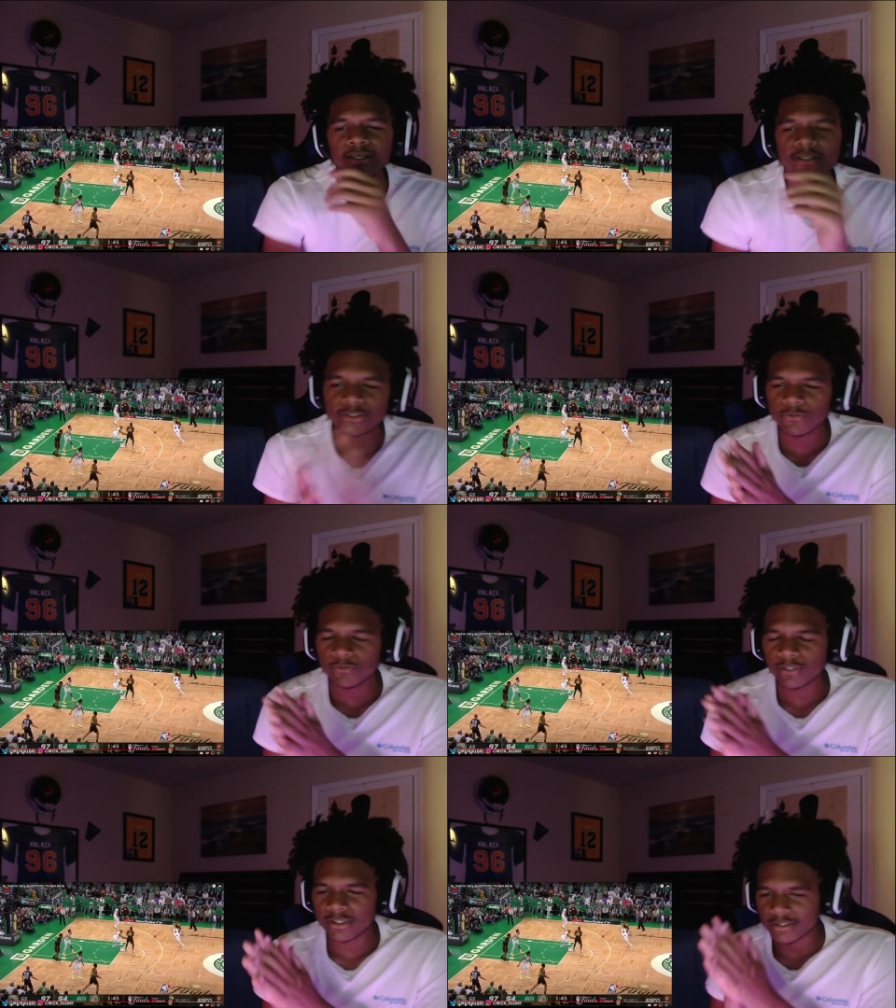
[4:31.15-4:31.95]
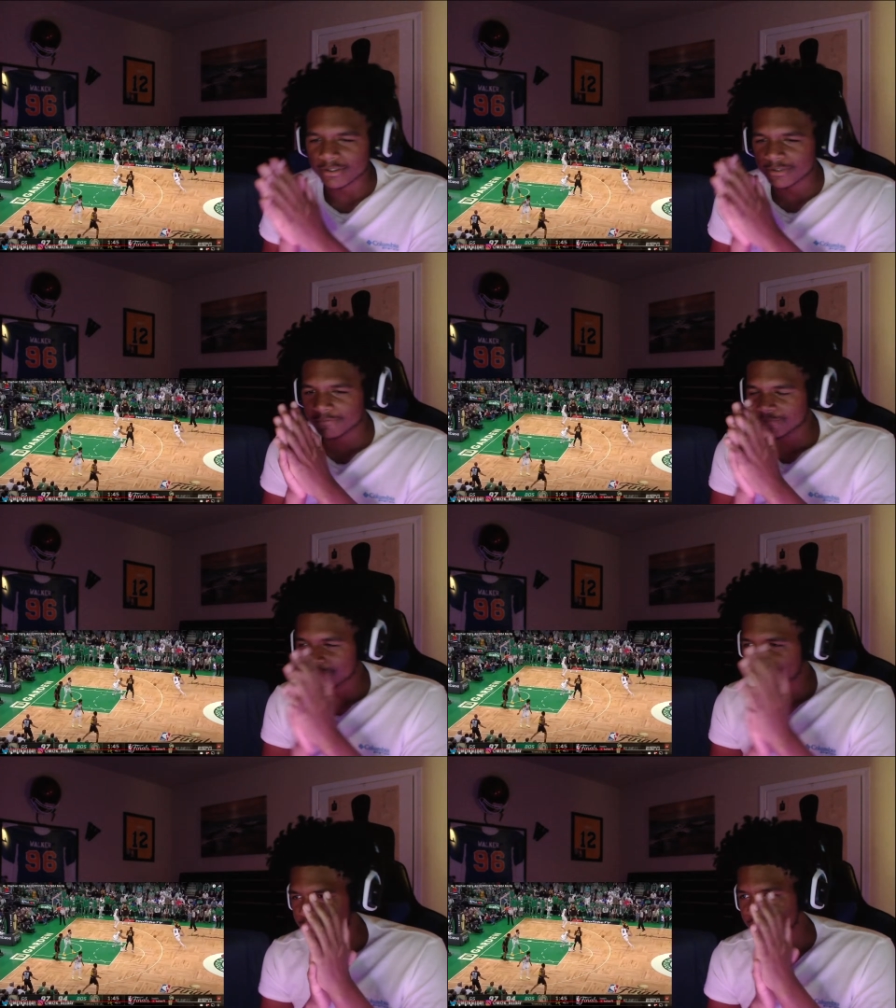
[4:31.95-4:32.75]
So like,
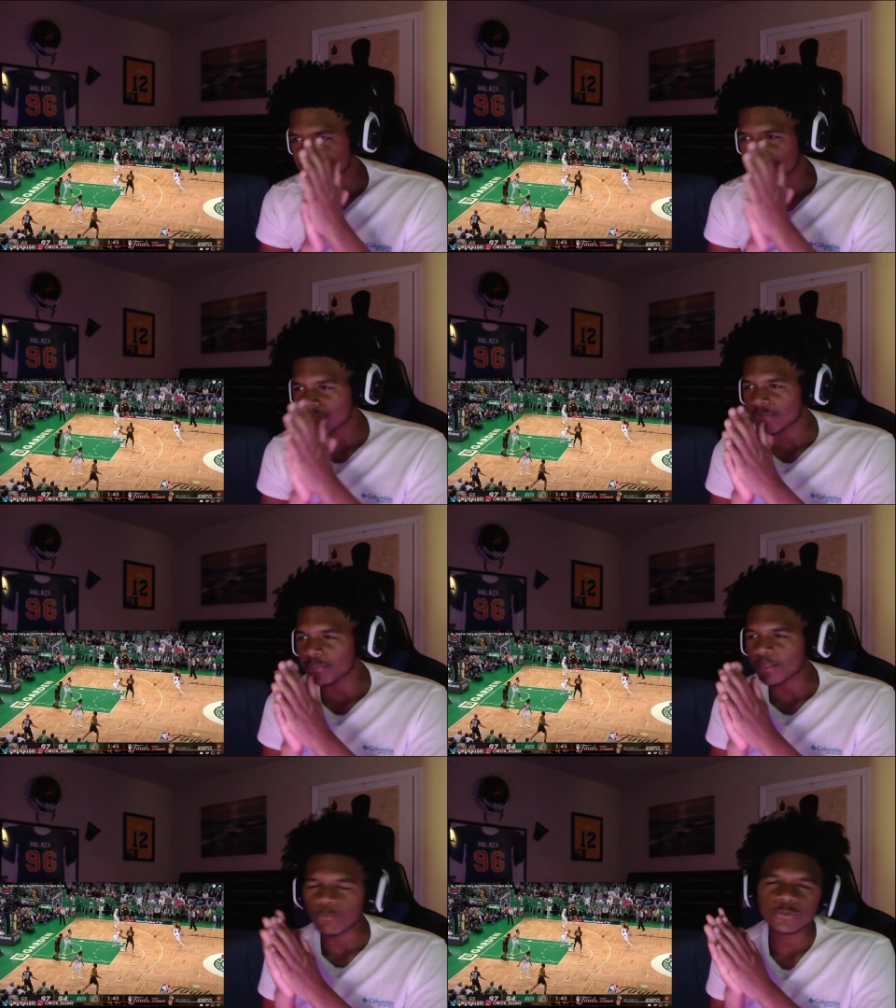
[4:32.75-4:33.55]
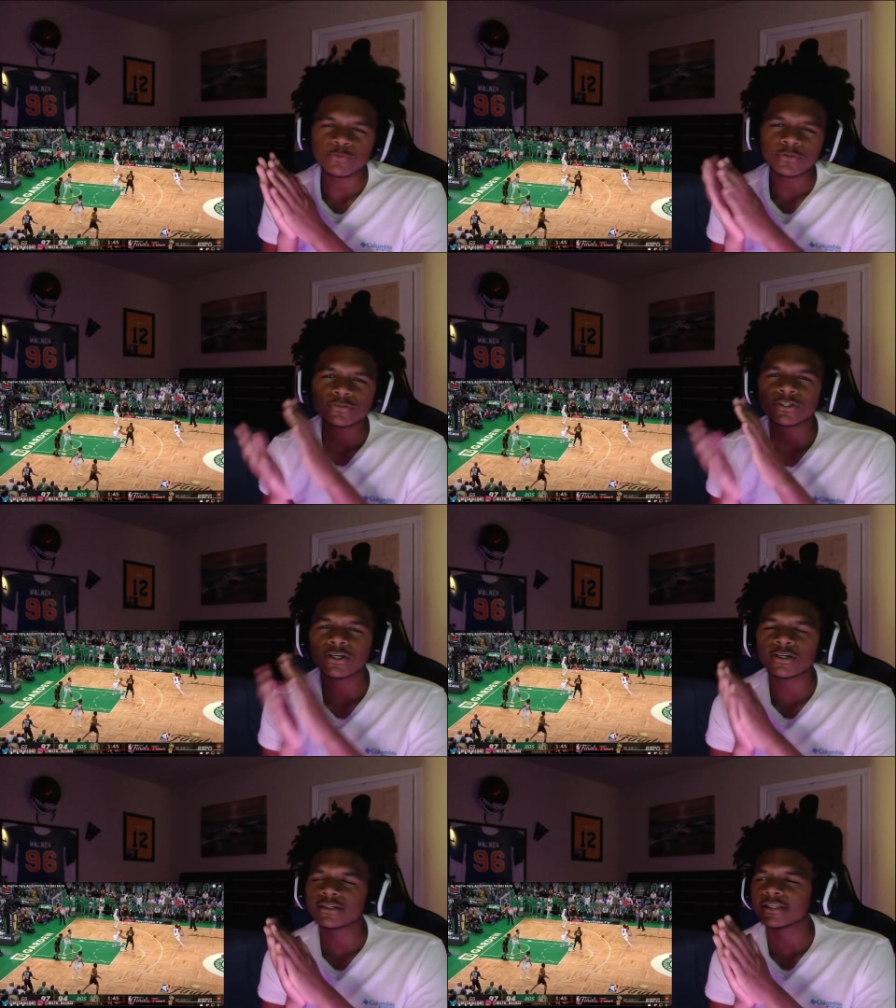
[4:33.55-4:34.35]
what is
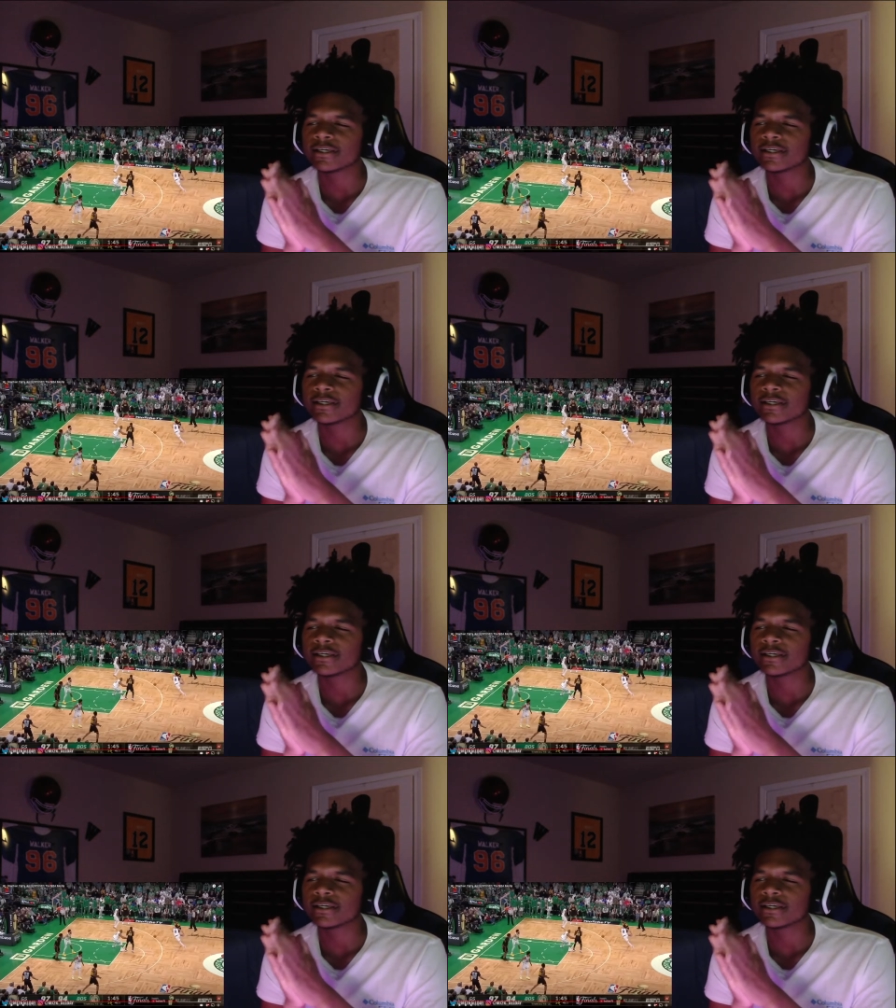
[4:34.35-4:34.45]
Curry like?